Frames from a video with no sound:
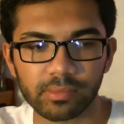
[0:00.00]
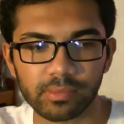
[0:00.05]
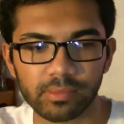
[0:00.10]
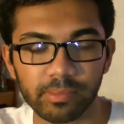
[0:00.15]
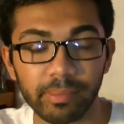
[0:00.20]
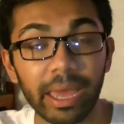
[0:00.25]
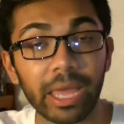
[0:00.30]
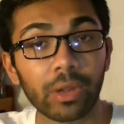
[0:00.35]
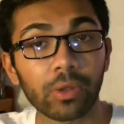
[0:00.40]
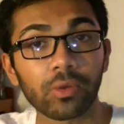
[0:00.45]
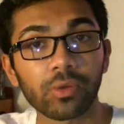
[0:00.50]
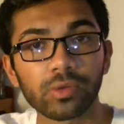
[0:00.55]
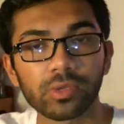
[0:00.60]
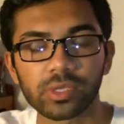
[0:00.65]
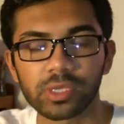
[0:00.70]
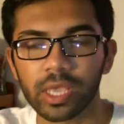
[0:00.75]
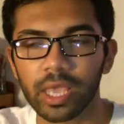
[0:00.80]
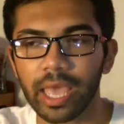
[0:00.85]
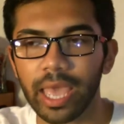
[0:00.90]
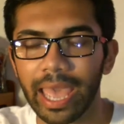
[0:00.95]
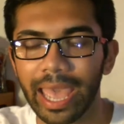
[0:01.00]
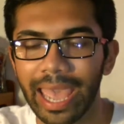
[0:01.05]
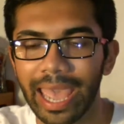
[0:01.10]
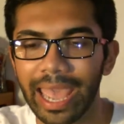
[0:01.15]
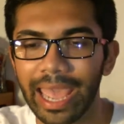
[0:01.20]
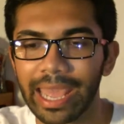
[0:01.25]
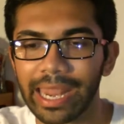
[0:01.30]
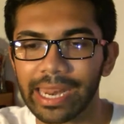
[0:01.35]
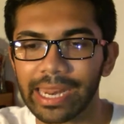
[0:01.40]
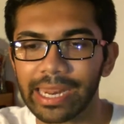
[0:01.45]
metals,
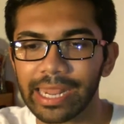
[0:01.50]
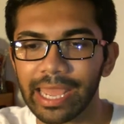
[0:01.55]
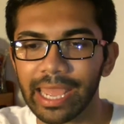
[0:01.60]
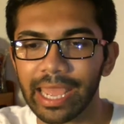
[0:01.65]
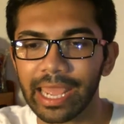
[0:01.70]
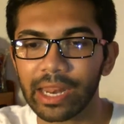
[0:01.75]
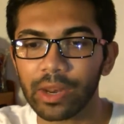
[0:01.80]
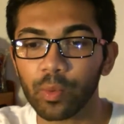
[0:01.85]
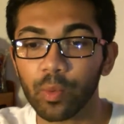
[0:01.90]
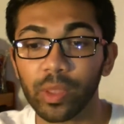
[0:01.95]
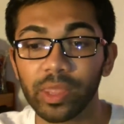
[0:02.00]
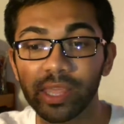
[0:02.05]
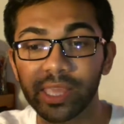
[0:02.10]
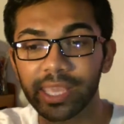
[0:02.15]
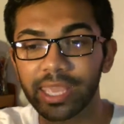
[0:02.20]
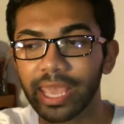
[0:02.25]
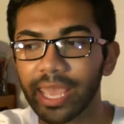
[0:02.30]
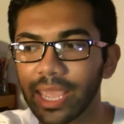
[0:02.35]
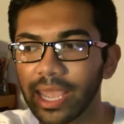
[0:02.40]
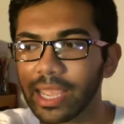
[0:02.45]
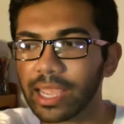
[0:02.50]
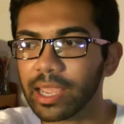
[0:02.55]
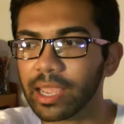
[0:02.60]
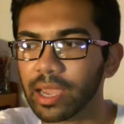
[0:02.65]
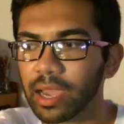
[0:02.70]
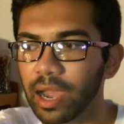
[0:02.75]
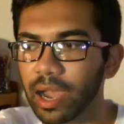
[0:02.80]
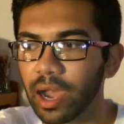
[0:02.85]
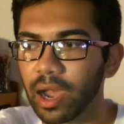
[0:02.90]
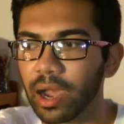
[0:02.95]
and when the
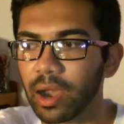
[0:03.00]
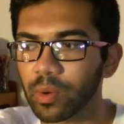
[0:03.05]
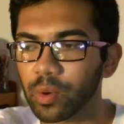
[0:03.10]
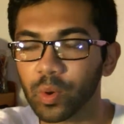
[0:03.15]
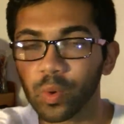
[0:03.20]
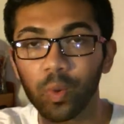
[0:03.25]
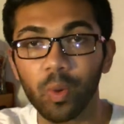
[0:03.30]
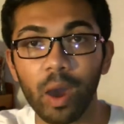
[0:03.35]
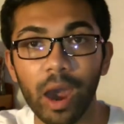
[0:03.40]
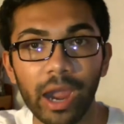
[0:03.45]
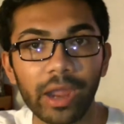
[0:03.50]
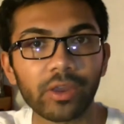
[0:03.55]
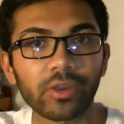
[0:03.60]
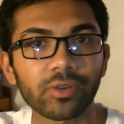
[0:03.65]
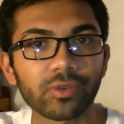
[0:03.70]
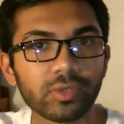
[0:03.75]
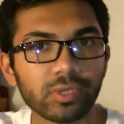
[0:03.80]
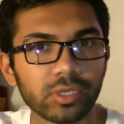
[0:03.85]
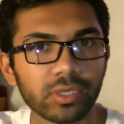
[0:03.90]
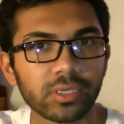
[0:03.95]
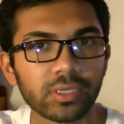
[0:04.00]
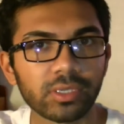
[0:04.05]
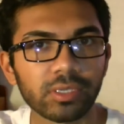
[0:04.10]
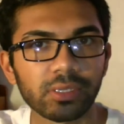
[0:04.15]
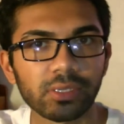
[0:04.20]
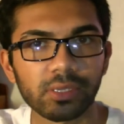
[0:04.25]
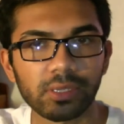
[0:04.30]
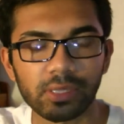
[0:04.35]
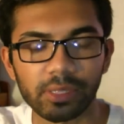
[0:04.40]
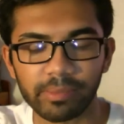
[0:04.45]
king requires
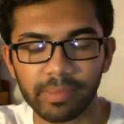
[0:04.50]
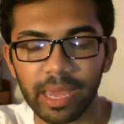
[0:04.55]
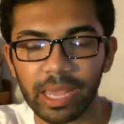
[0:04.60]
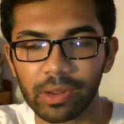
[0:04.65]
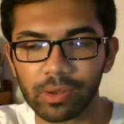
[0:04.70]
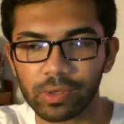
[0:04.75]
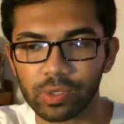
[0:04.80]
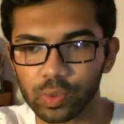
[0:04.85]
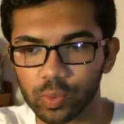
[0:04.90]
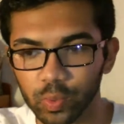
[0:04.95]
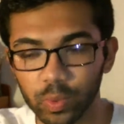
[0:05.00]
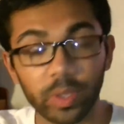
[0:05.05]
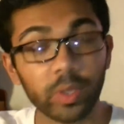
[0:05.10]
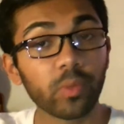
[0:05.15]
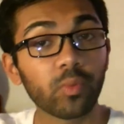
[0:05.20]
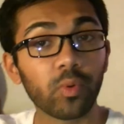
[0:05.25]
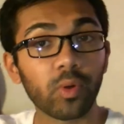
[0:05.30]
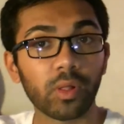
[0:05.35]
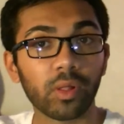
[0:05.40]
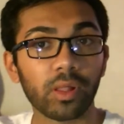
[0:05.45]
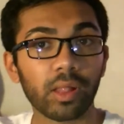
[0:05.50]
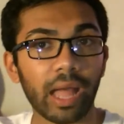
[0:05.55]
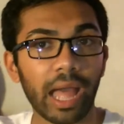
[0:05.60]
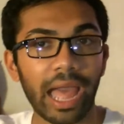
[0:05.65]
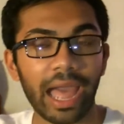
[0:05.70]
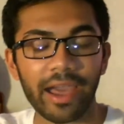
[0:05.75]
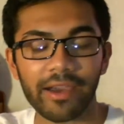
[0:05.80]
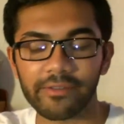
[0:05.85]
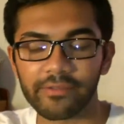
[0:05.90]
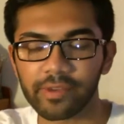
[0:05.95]
metals, we will
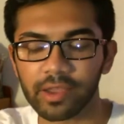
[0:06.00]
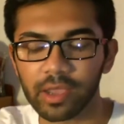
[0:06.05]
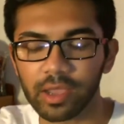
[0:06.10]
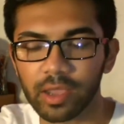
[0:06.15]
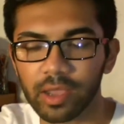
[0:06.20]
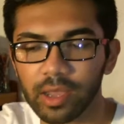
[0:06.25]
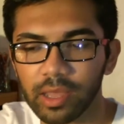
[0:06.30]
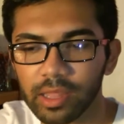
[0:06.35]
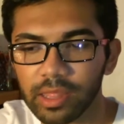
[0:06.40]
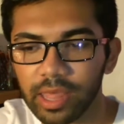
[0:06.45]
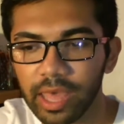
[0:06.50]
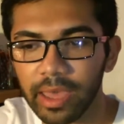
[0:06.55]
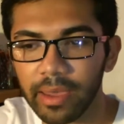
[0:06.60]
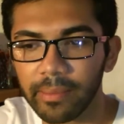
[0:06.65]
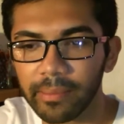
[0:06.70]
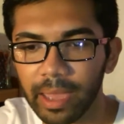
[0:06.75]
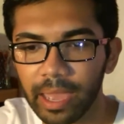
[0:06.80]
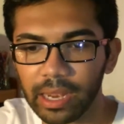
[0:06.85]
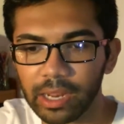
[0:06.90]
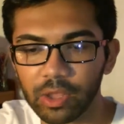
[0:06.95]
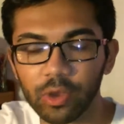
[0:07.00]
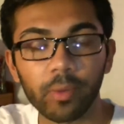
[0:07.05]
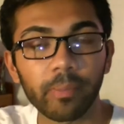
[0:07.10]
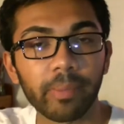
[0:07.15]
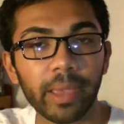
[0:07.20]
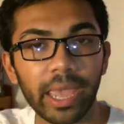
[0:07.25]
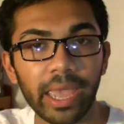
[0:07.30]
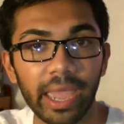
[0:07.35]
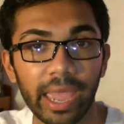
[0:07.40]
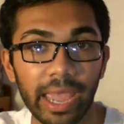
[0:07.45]
have them and he'll
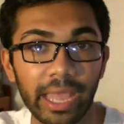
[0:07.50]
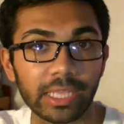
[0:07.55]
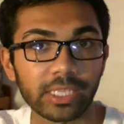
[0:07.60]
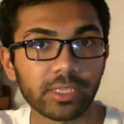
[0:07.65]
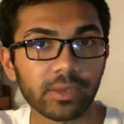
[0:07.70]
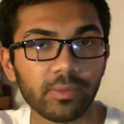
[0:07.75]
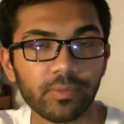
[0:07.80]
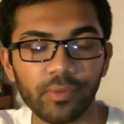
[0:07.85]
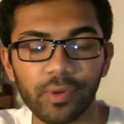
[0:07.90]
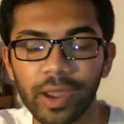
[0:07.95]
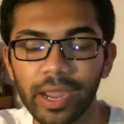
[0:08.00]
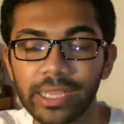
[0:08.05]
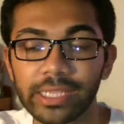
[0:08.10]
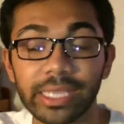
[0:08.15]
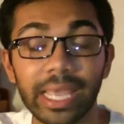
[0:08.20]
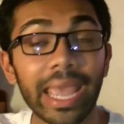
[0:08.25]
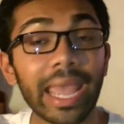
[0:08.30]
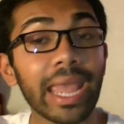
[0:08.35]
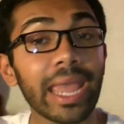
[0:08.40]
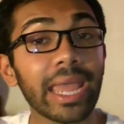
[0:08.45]
pay a handsome price.